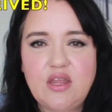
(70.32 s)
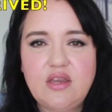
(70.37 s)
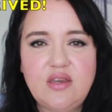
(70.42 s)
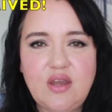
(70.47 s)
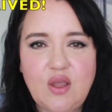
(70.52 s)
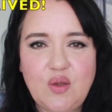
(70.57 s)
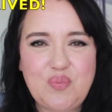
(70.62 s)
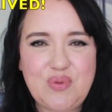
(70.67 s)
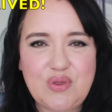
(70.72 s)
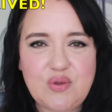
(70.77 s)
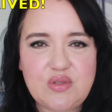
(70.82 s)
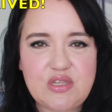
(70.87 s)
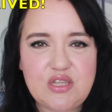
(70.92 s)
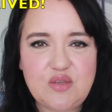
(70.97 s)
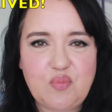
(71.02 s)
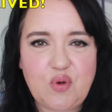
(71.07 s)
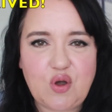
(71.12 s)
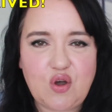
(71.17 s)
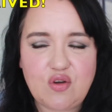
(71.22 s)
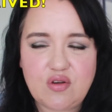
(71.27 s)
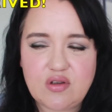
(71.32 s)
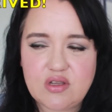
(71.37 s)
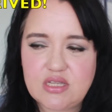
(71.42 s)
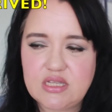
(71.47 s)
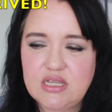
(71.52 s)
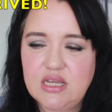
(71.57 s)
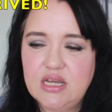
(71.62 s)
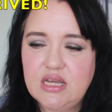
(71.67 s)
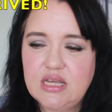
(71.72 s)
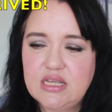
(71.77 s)
No beauty
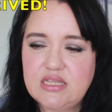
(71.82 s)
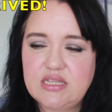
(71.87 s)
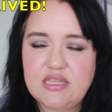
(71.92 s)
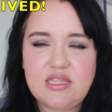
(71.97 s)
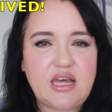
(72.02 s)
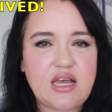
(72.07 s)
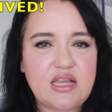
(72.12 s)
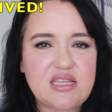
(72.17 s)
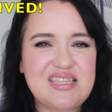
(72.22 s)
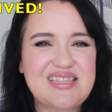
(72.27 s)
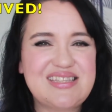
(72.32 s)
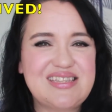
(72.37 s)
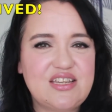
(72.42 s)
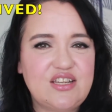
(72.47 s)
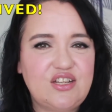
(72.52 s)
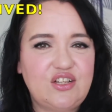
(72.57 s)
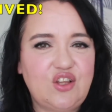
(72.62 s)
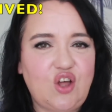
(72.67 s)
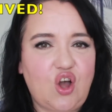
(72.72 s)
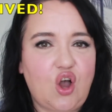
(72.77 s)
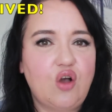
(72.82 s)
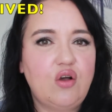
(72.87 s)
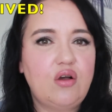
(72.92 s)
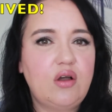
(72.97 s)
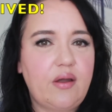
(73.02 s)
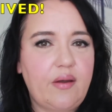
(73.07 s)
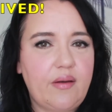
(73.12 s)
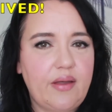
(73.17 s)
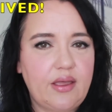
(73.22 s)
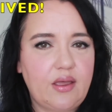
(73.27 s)
box. So that's still
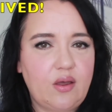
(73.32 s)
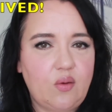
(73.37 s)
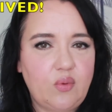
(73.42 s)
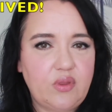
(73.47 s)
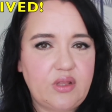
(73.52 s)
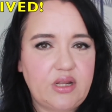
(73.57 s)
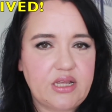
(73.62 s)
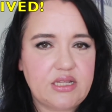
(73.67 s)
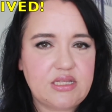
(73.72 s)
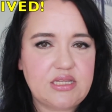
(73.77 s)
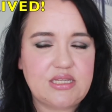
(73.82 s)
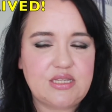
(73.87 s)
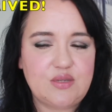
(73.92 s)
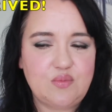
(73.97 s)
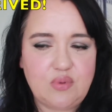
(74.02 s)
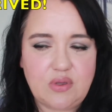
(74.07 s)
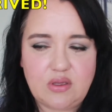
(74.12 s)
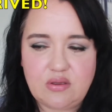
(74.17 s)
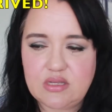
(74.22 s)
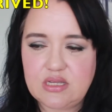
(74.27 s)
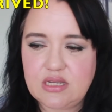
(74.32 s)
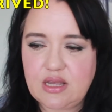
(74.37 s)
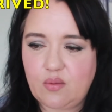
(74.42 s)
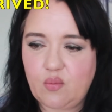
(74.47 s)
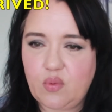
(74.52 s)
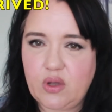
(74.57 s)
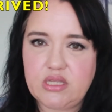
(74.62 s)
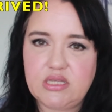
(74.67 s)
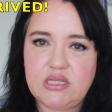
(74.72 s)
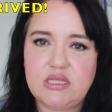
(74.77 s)
ongoing with Latest in Beauty.
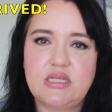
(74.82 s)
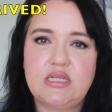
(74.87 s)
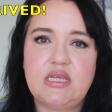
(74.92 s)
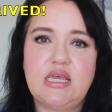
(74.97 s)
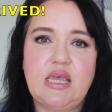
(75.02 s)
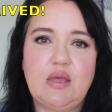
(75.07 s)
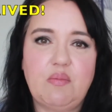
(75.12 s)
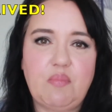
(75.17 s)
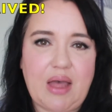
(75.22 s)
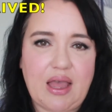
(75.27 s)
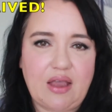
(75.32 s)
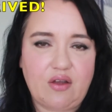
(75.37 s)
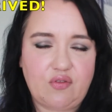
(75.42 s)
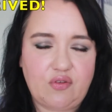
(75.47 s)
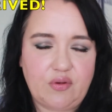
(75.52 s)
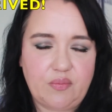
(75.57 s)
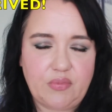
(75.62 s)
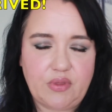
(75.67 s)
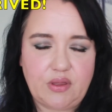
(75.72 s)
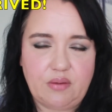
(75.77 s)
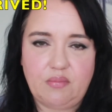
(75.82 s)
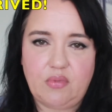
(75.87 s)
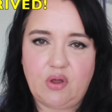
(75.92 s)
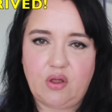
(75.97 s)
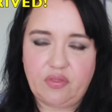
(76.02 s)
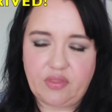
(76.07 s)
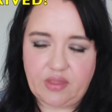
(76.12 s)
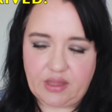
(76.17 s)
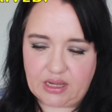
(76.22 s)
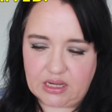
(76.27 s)
I'm waiting to hear back from them
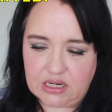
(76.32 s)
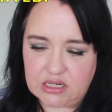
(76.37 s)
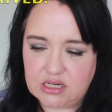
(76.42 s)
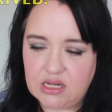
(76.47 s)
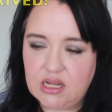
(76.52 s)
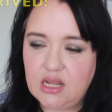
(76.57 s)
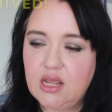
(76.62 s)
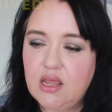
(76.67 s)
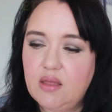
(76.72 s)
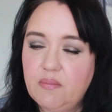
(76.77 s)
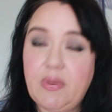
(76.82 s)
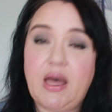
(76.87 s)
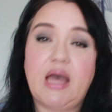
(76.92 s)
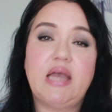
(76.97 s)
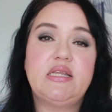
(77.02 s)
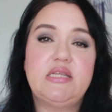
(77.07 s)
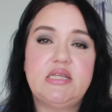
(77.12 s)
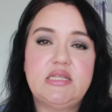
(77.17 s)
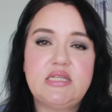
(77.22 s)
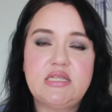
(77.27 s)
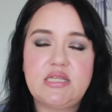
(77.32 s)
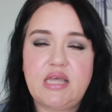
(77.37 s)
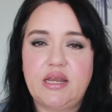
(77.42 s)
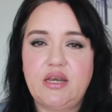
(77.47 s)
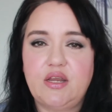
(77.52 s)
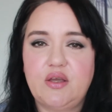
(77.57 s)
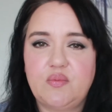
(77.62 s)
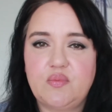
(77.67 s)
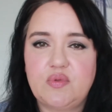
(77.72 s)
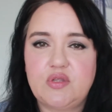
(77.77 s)
on that. But I did
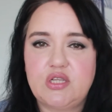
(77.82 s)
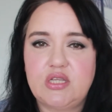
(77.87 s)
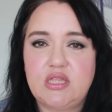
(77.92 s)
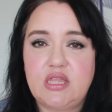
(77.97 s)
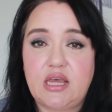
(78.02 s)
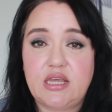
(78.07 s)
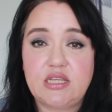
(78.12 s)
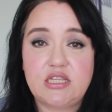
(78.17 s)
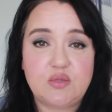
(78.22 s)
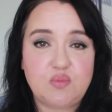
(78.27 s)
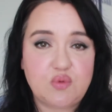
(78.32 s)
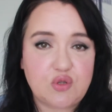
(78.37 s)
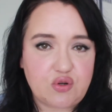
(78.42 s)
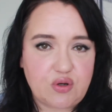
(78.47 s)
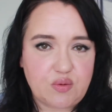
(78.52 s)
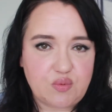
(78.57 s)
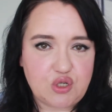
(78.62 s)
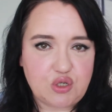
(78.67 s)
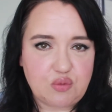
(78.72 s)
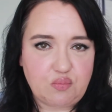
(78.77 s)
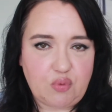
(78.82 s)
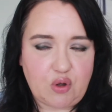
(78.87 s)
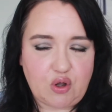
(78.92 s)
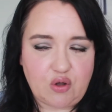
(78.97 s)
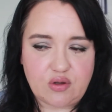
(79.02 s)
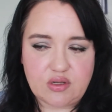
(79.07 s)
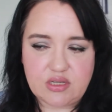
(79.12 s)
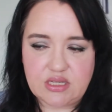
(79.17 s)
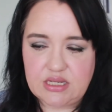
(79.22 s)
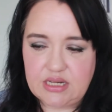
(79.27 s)
sign up to their subscription
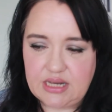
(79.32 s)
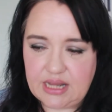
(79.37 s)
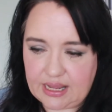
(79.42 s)
box.